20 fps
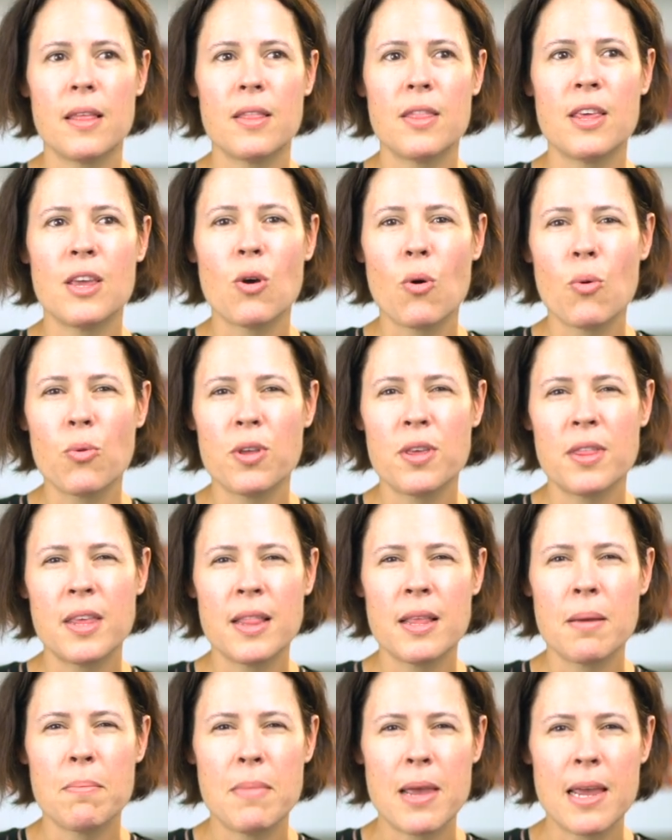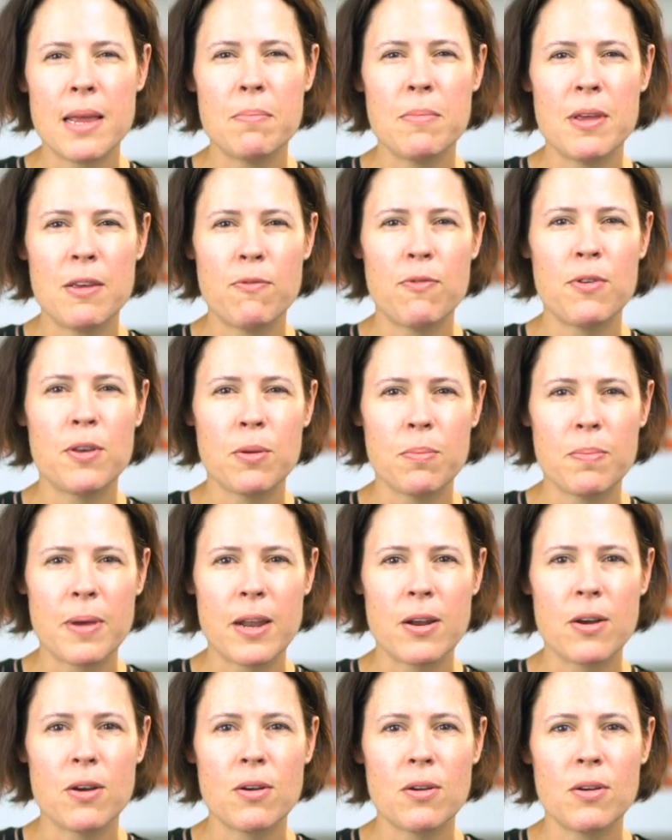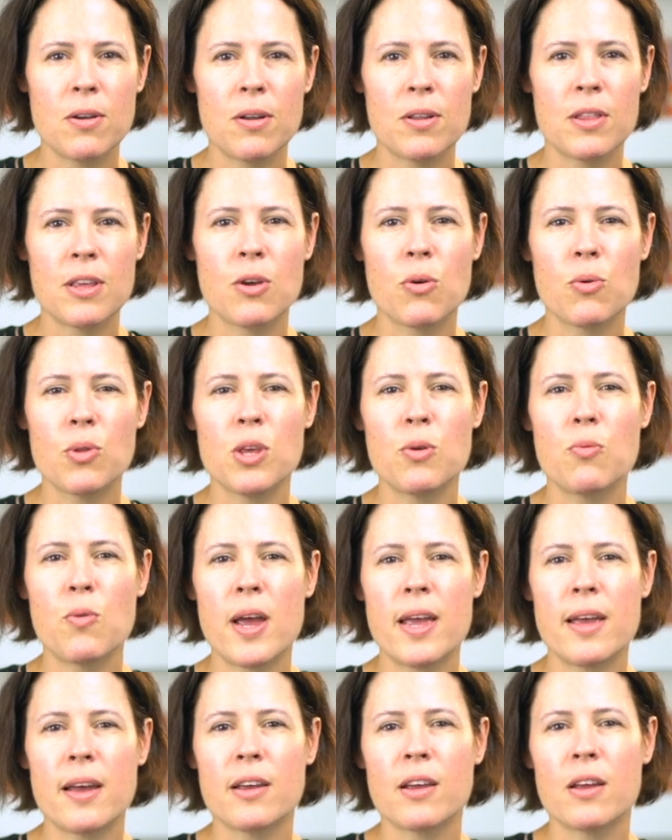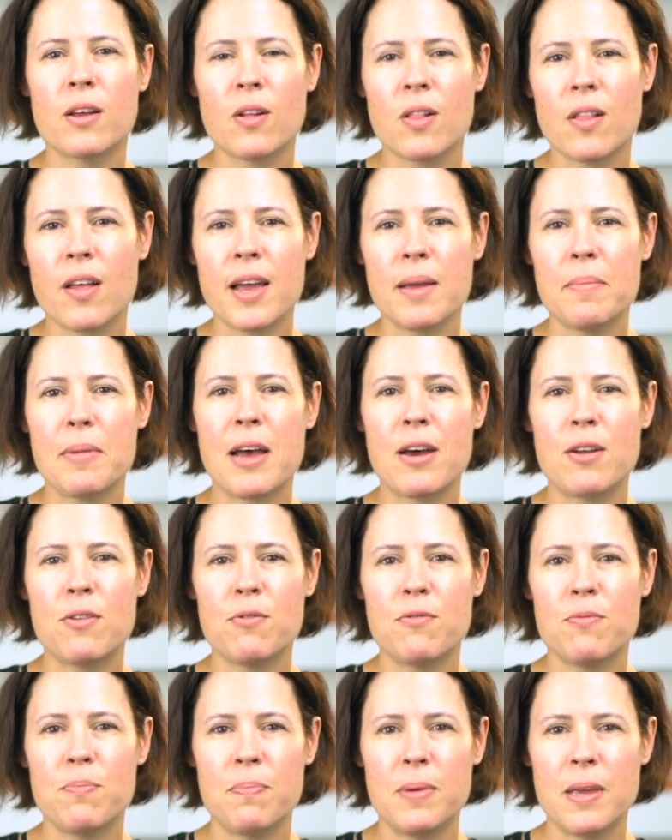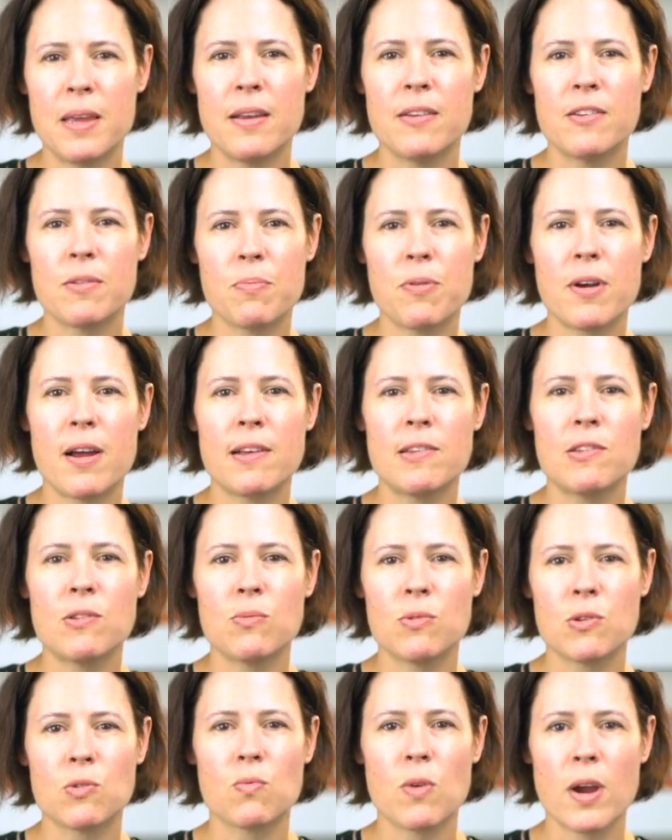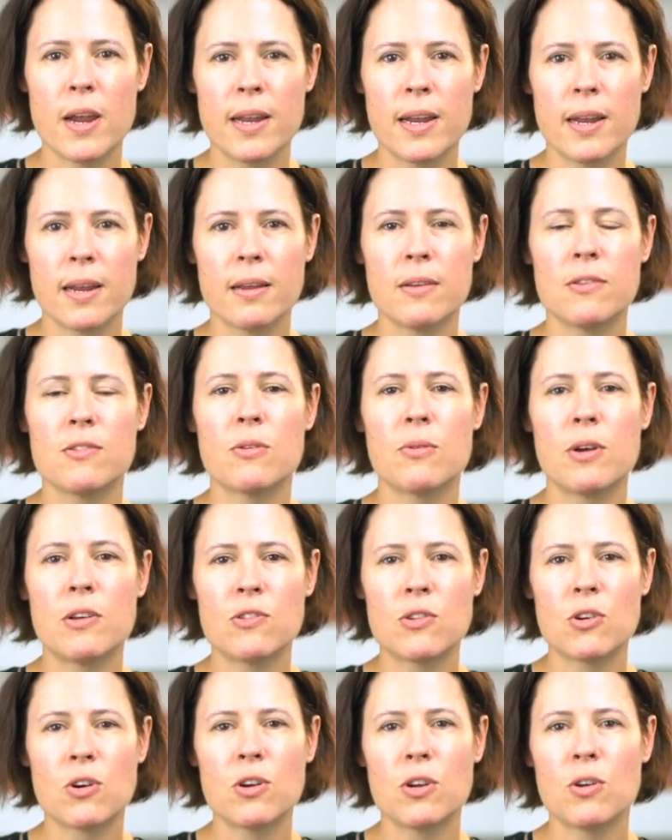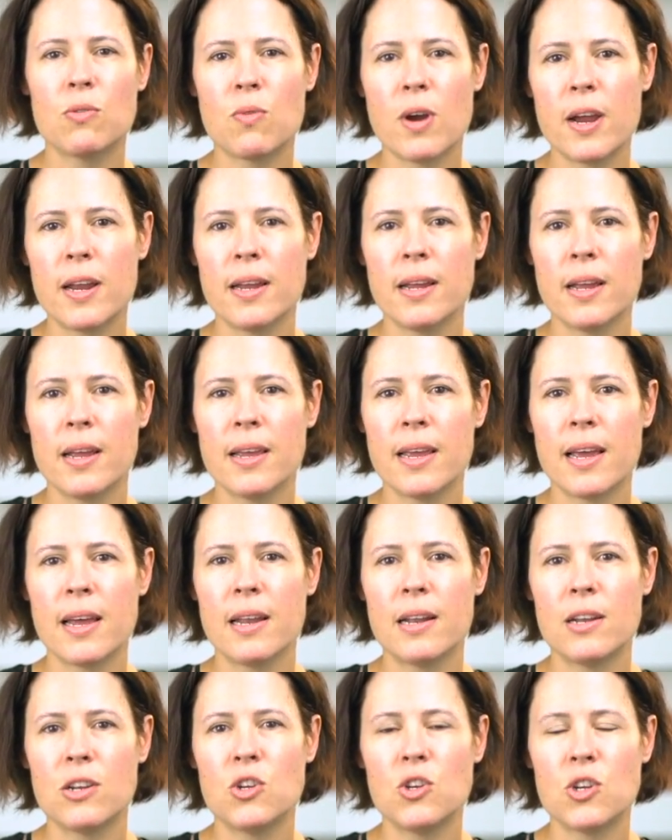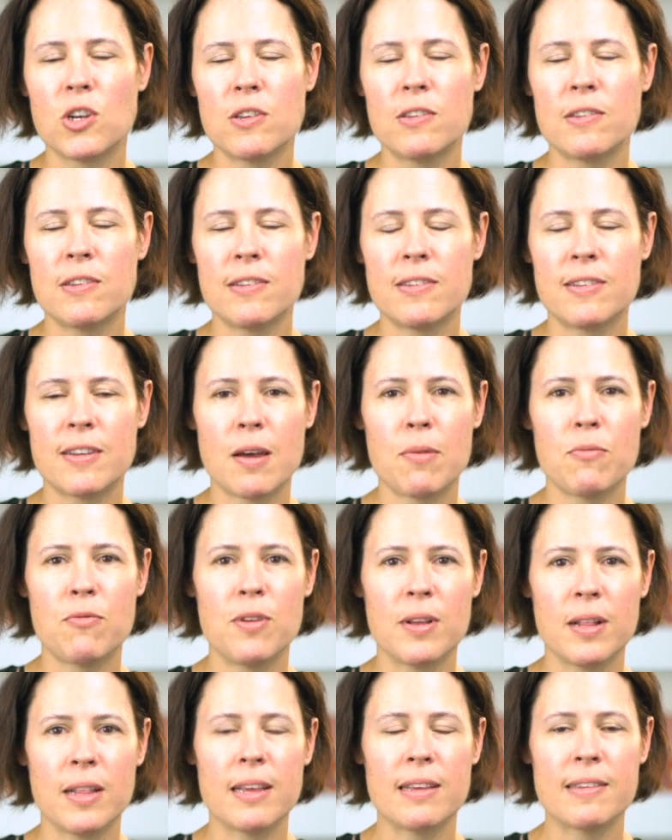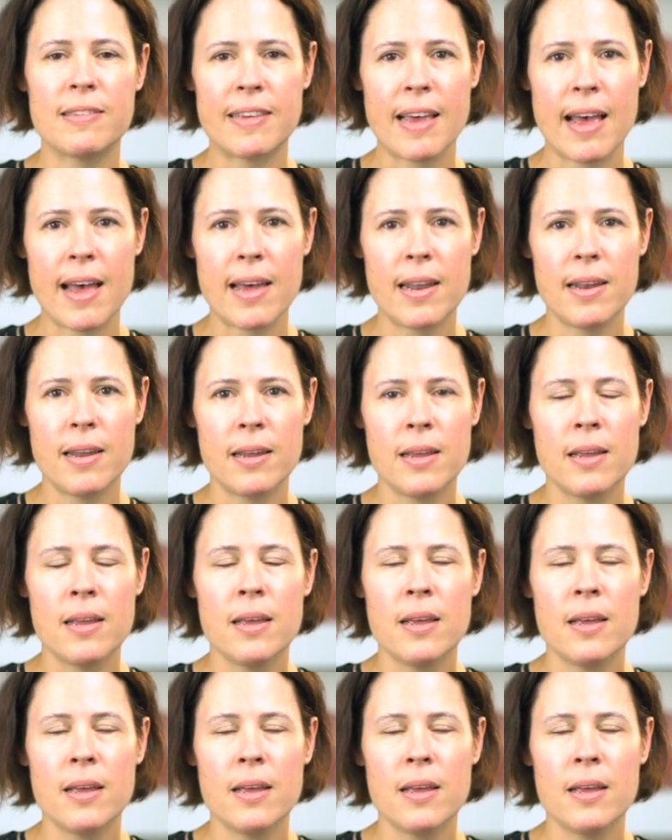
The only thing that made me feel better, the only way I could climb out of being depressed was writing. So I started writing again just to stop feeling sad.